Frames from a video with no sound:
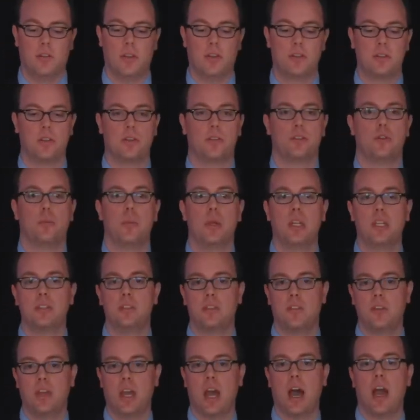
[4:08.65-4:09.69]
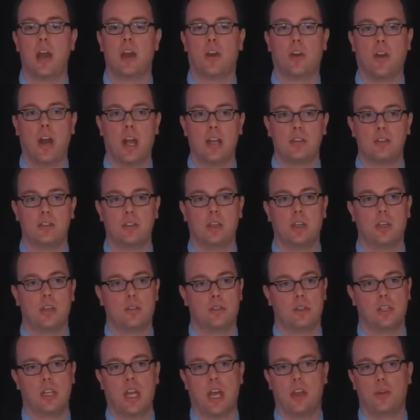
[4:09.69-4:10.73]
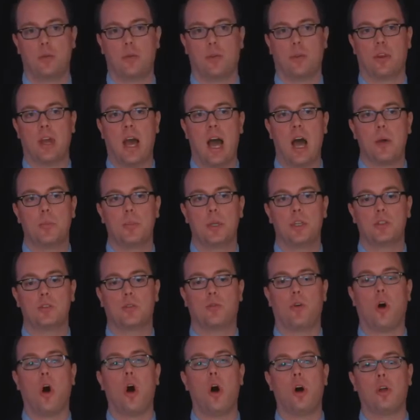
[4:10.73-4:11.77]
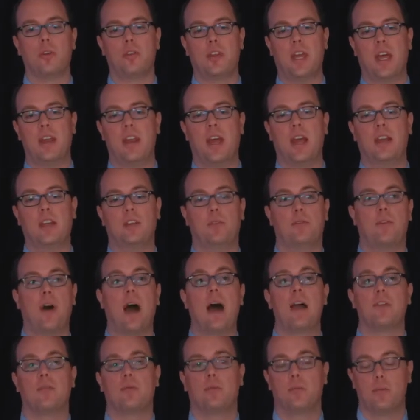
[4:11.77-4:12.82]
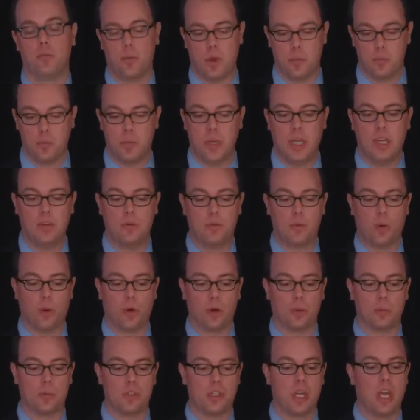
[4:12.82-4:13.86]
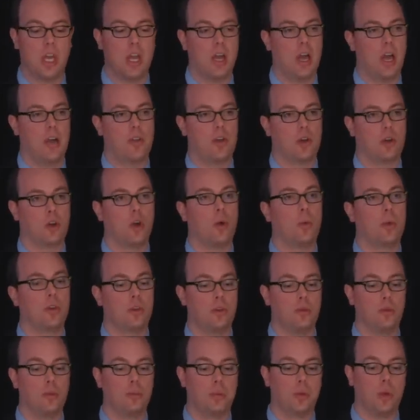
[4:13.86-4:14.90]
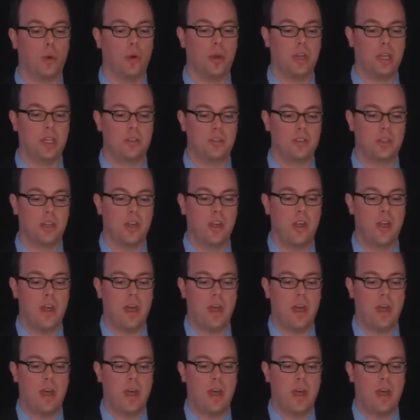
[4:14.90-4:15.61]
This is submitted to the IRS together with copies of all 1095B forms that are going to employees.